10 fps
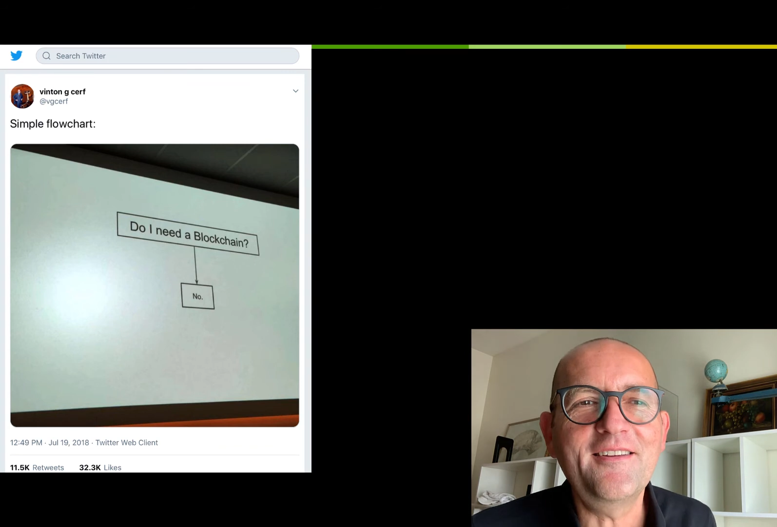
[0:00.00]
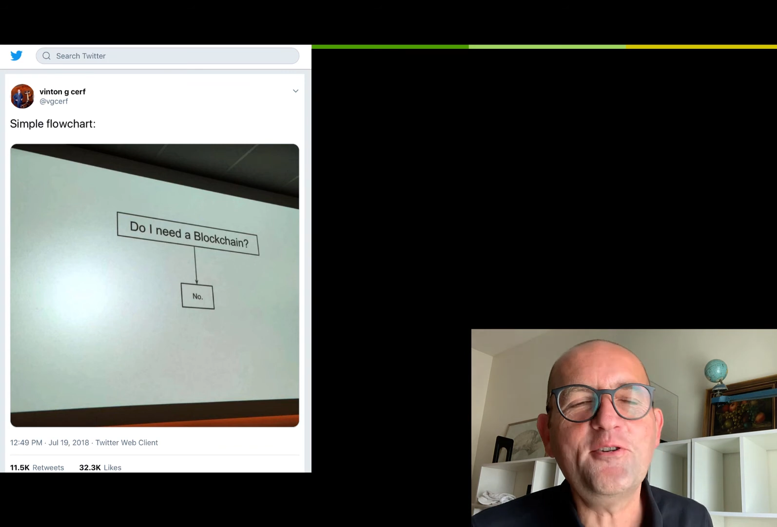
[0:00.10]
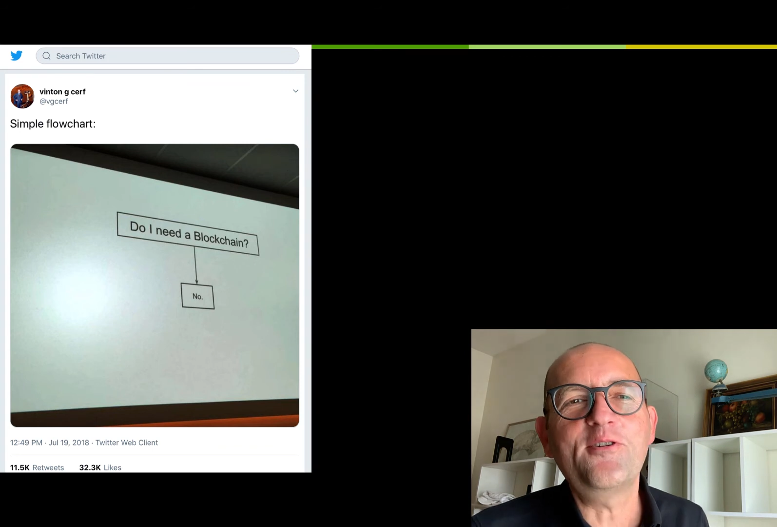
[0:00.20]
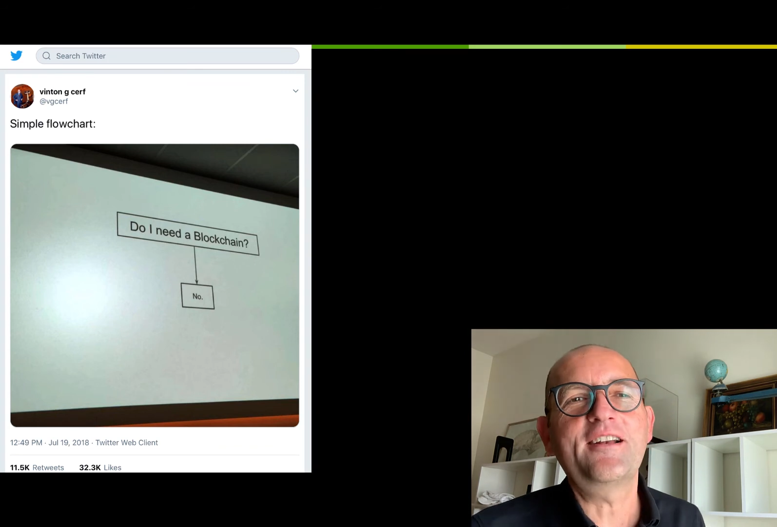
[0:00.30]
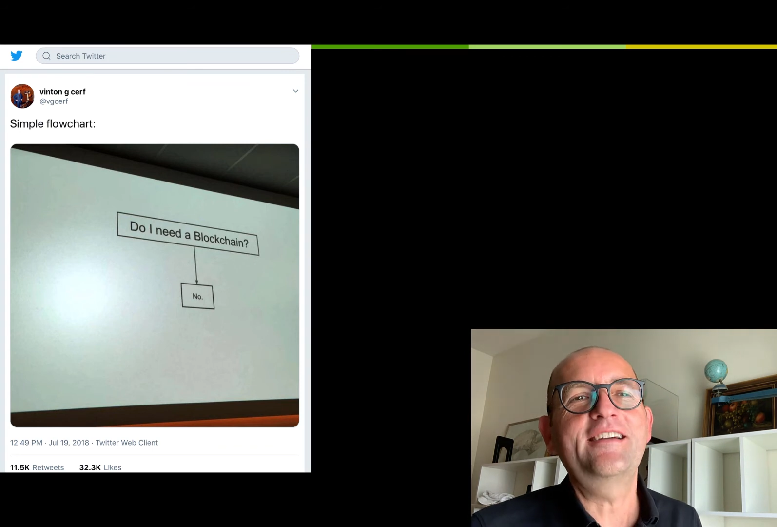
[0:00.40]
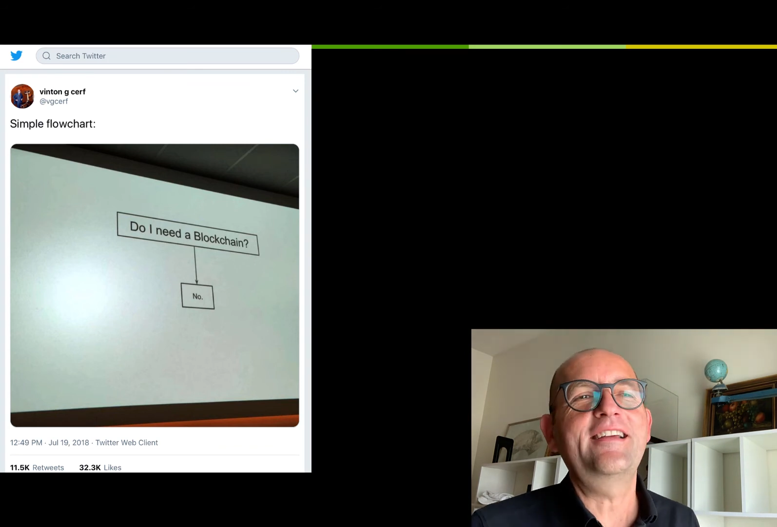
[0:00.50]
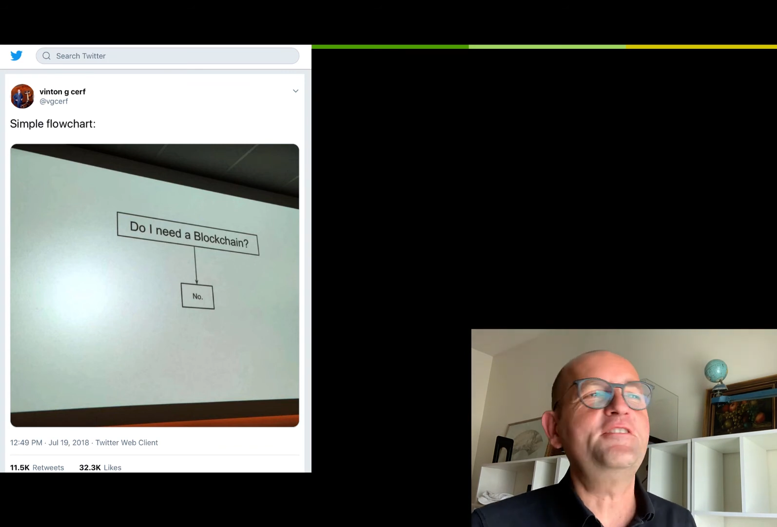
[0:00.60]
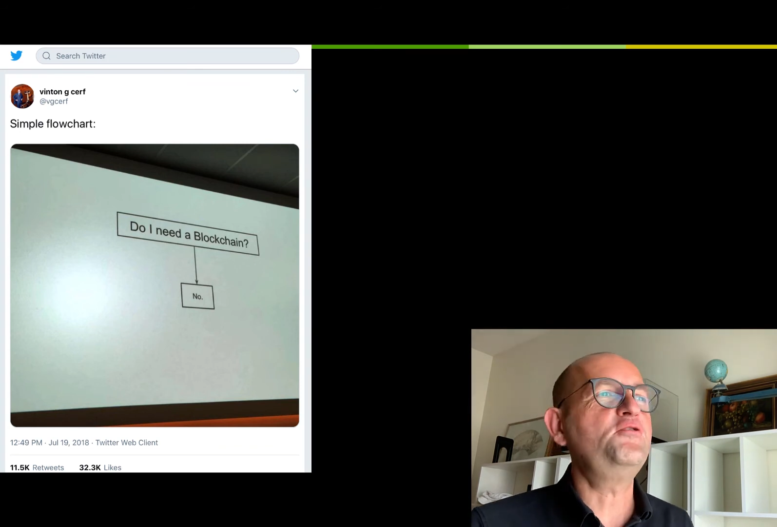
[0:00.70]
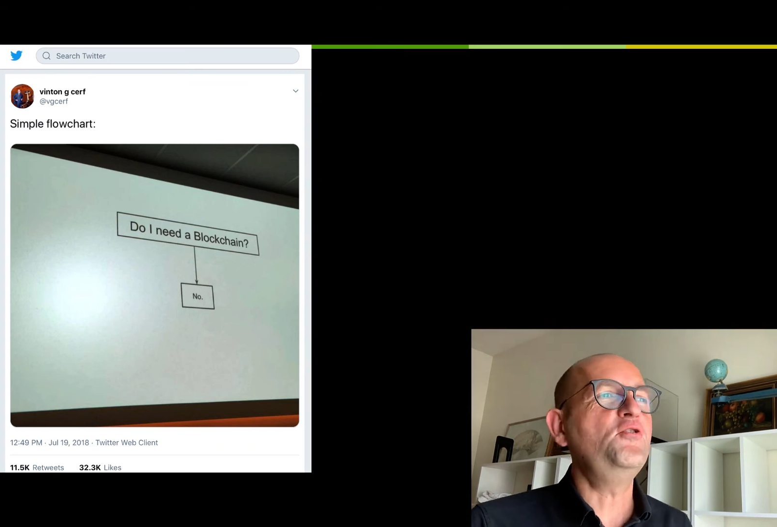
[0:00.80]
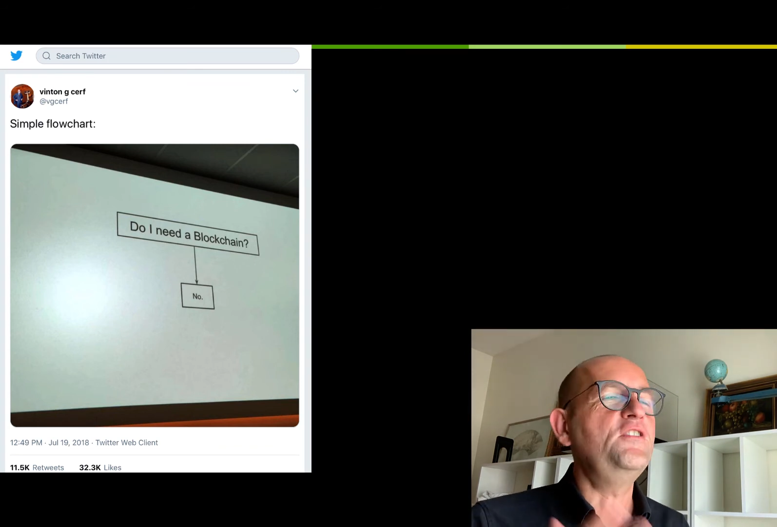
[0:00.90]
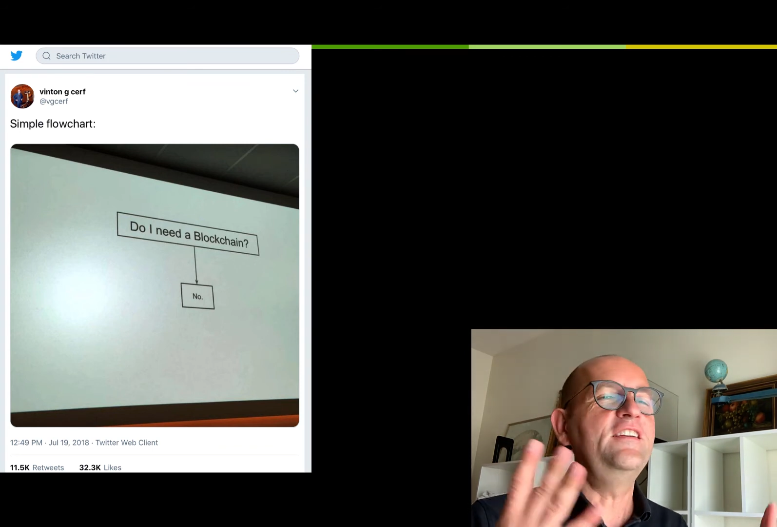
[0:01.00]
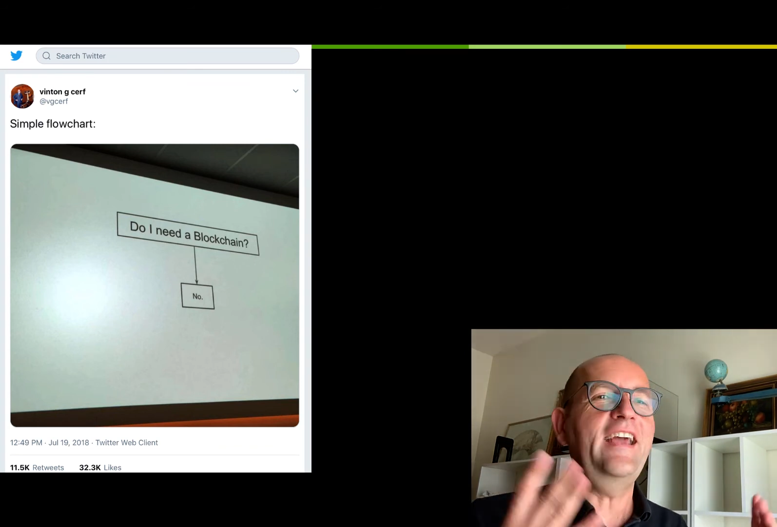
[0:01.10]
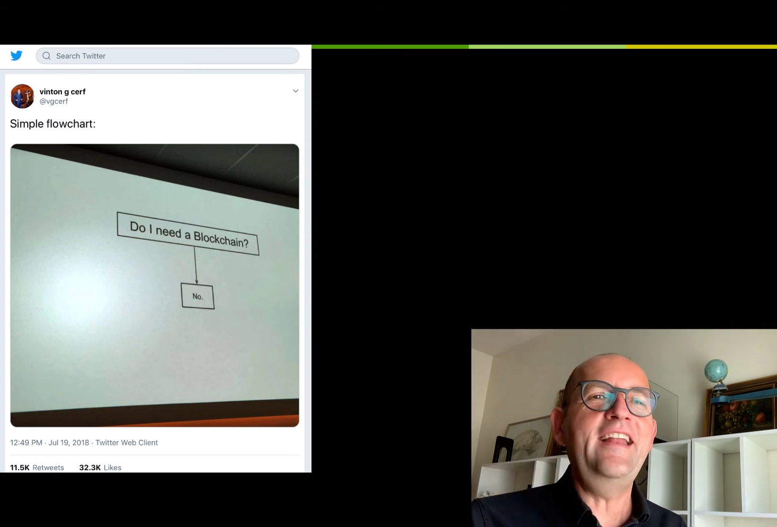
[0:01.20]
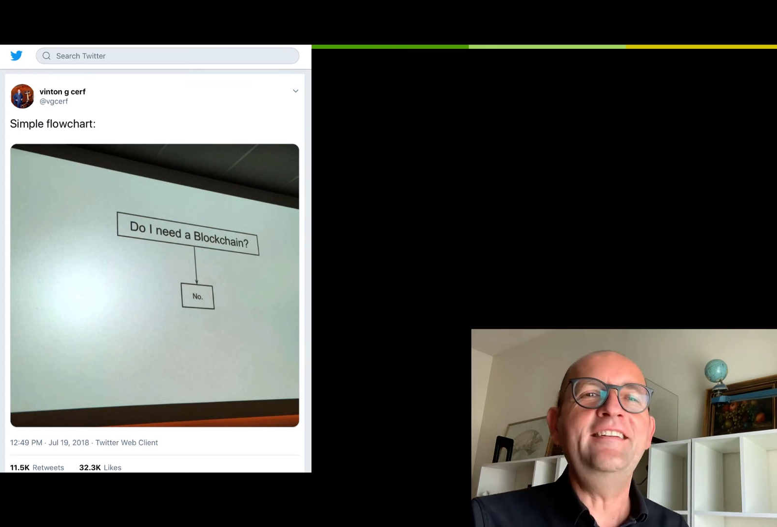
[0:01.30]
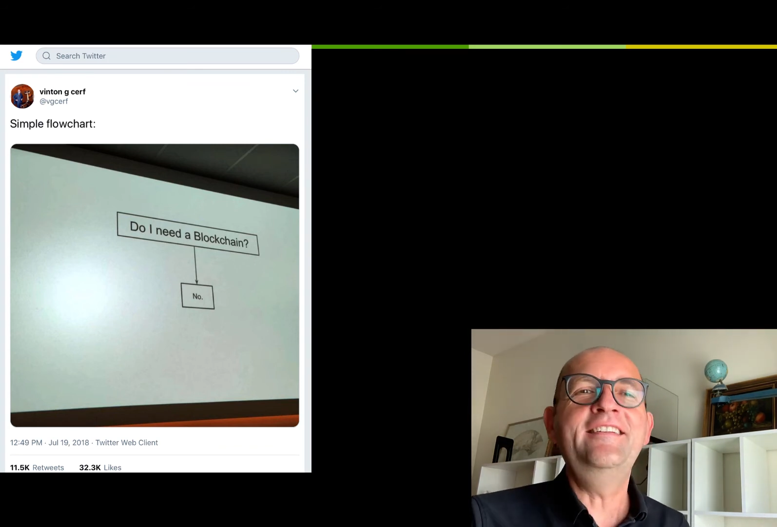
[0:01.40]
a talk like that shouldn't
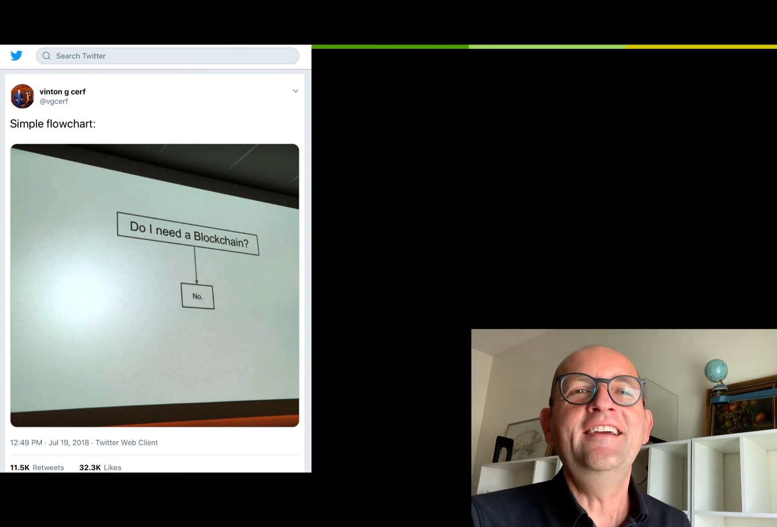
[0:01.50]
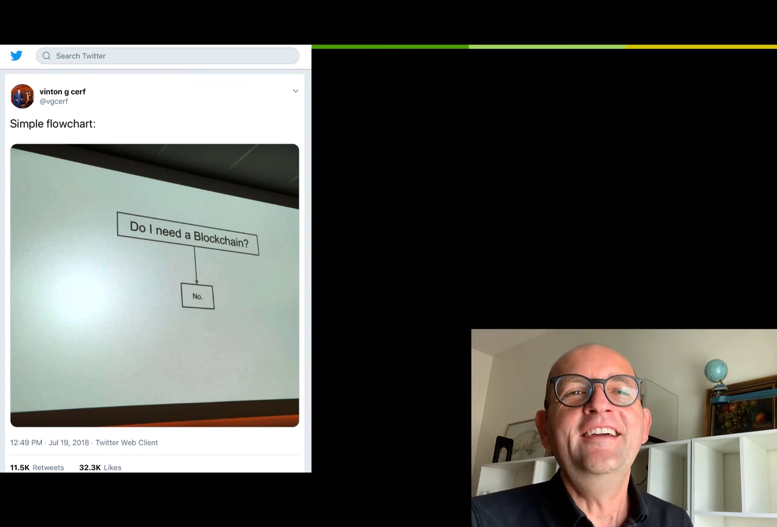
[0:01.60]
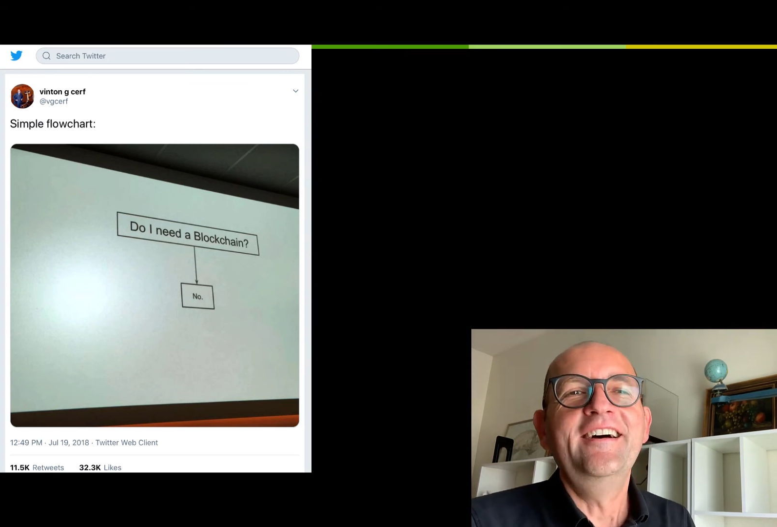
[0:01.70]
end